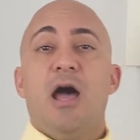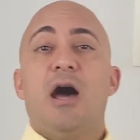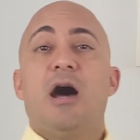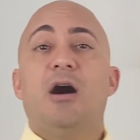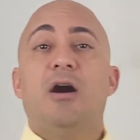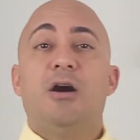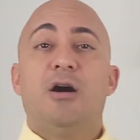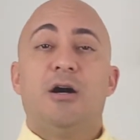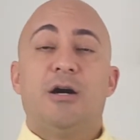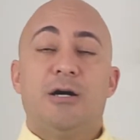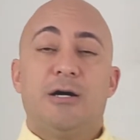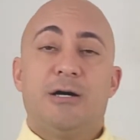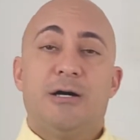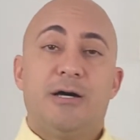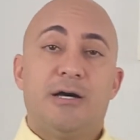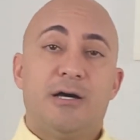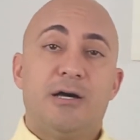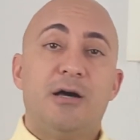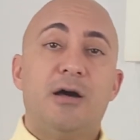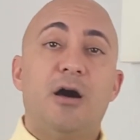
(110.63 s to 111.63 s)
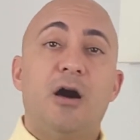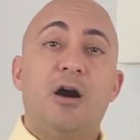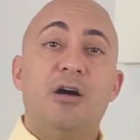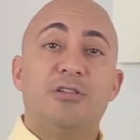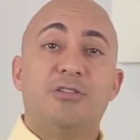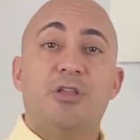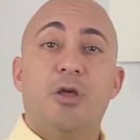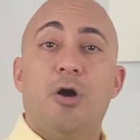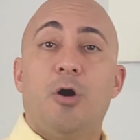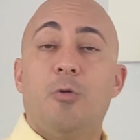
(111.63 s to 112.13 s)
a
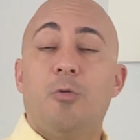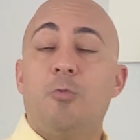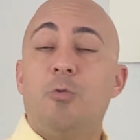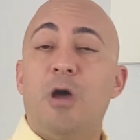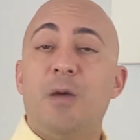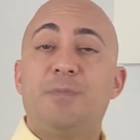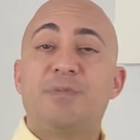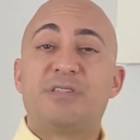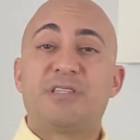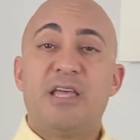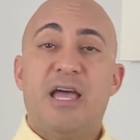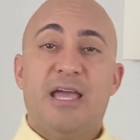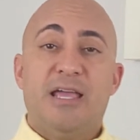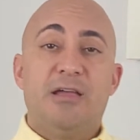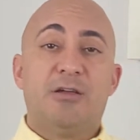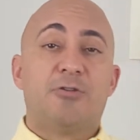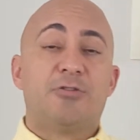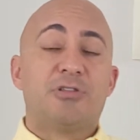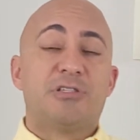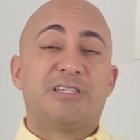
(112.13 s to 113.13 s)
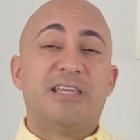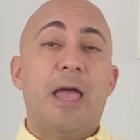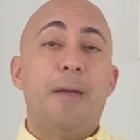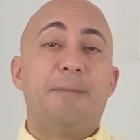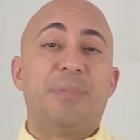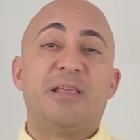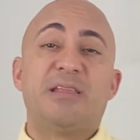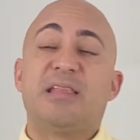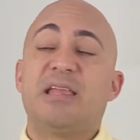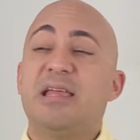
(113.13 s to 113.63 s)
website
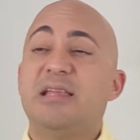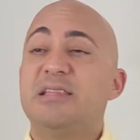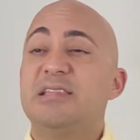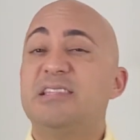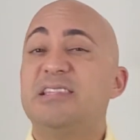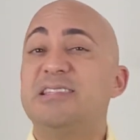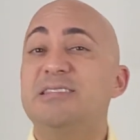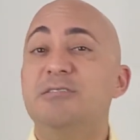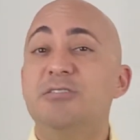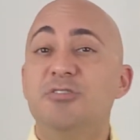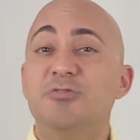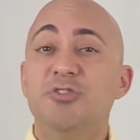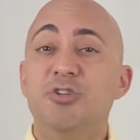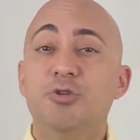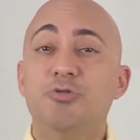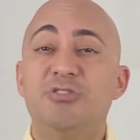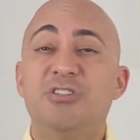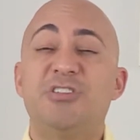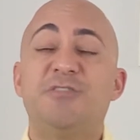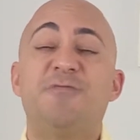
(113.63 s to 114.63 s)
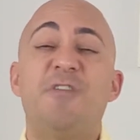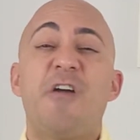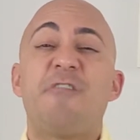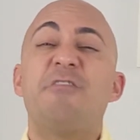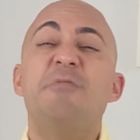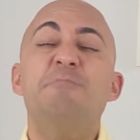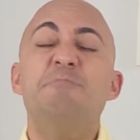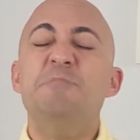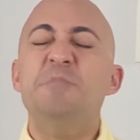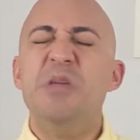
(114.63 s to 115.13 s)
template that uses
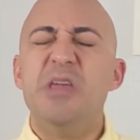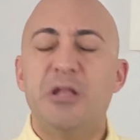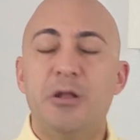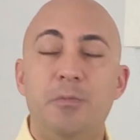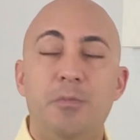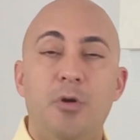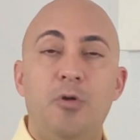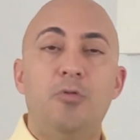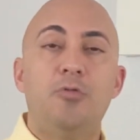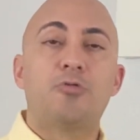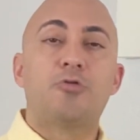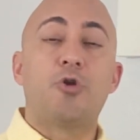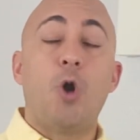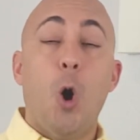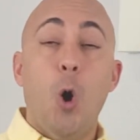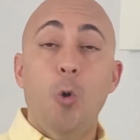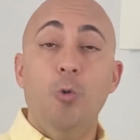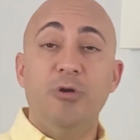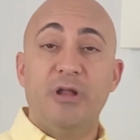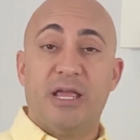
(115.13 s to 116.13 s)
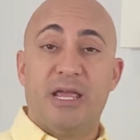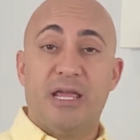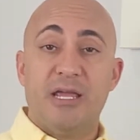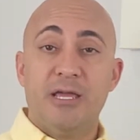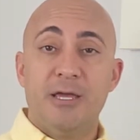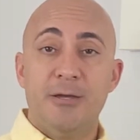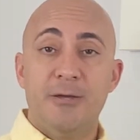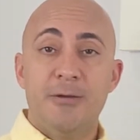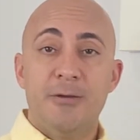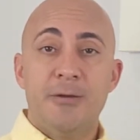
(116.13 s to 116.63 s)
very minimal
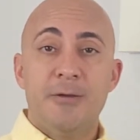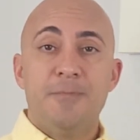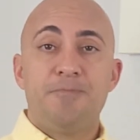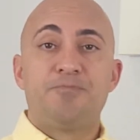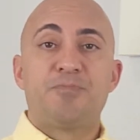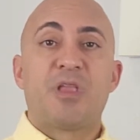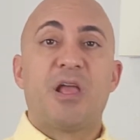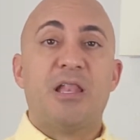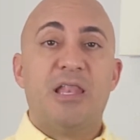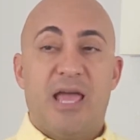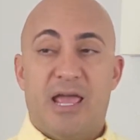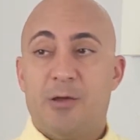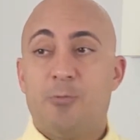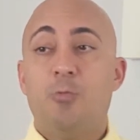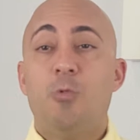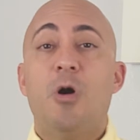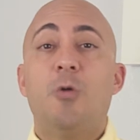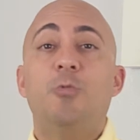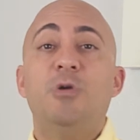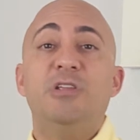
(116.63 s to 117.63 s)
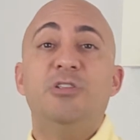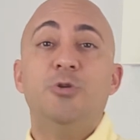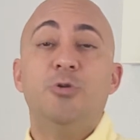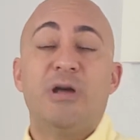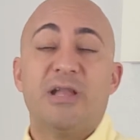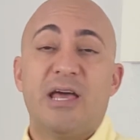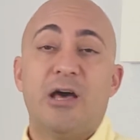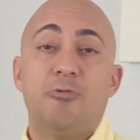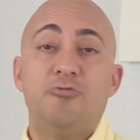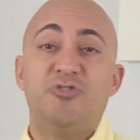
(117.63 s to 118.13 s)
coding, like what we do
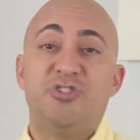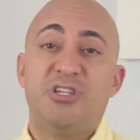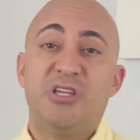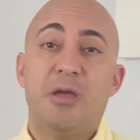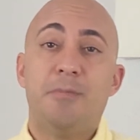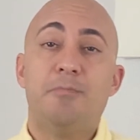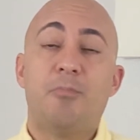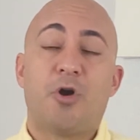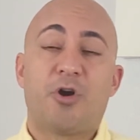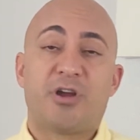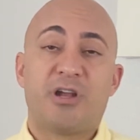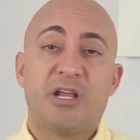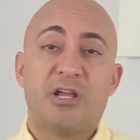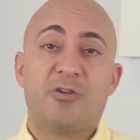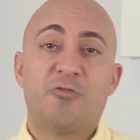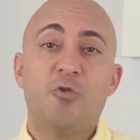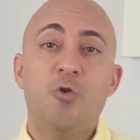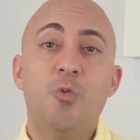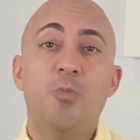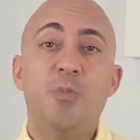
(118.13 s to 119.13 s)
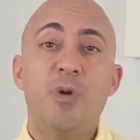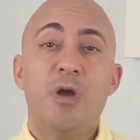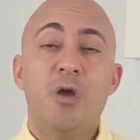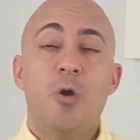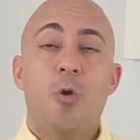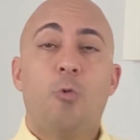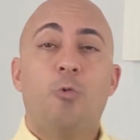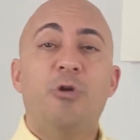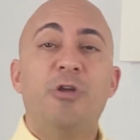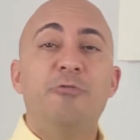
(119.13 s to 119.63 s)
at LGM Marketing Group,
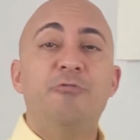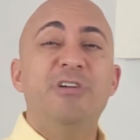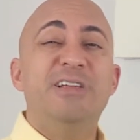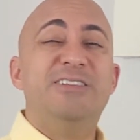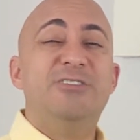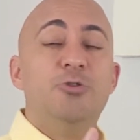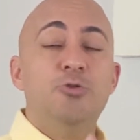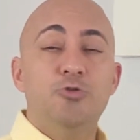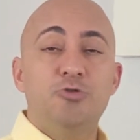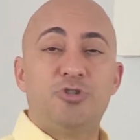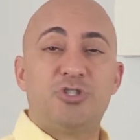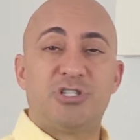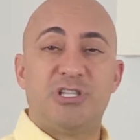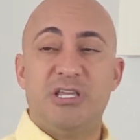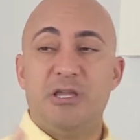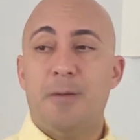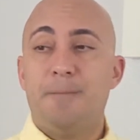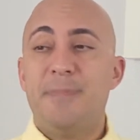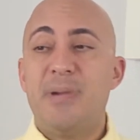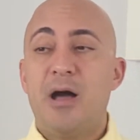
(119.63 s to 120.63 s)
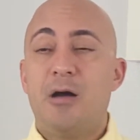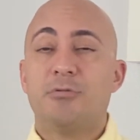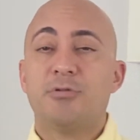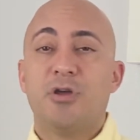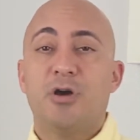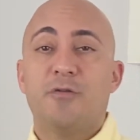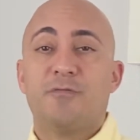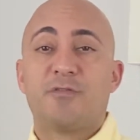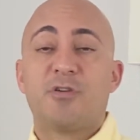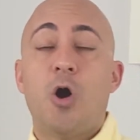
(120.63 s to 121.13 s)
we reduce the amount
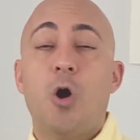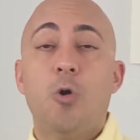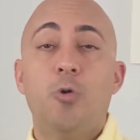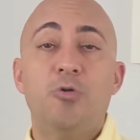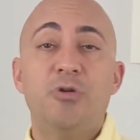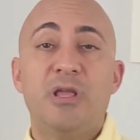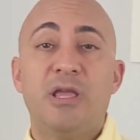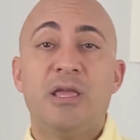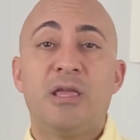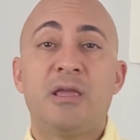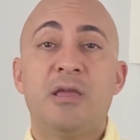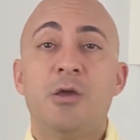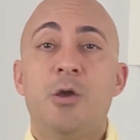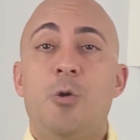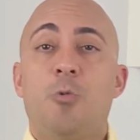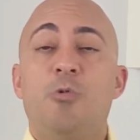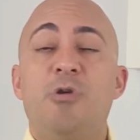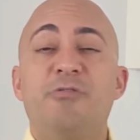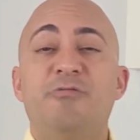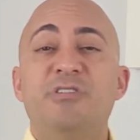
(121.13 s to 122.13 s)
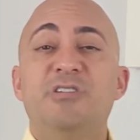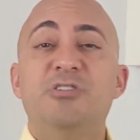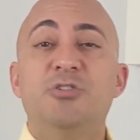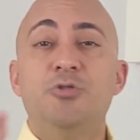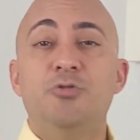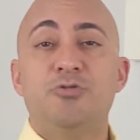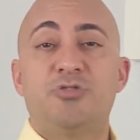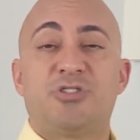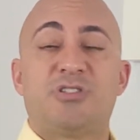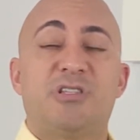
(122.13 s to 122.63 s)
of coding, we
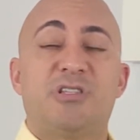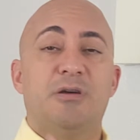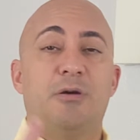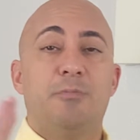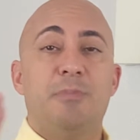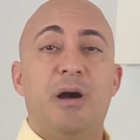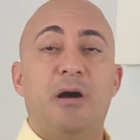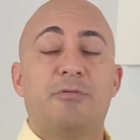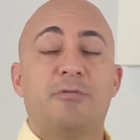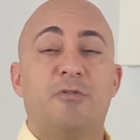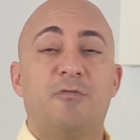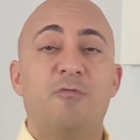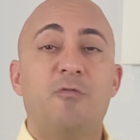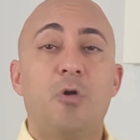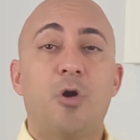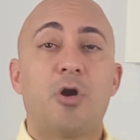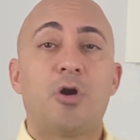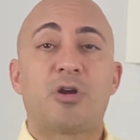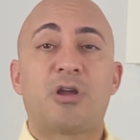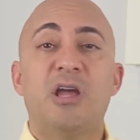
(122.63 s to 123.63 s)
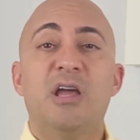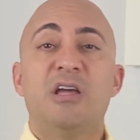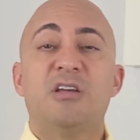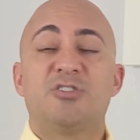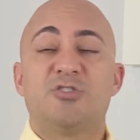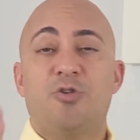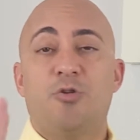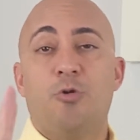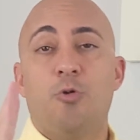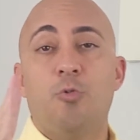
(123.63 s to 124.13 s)
reduce amount of work,
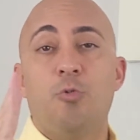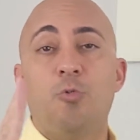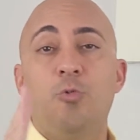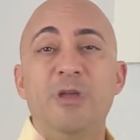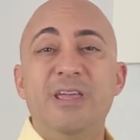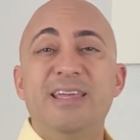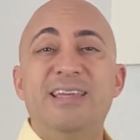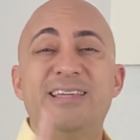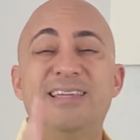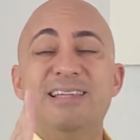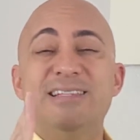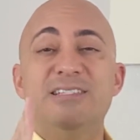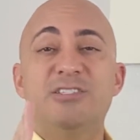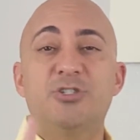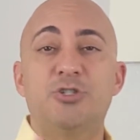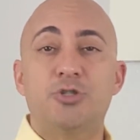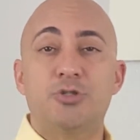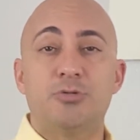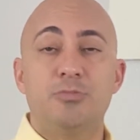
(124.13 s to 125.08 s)
so we can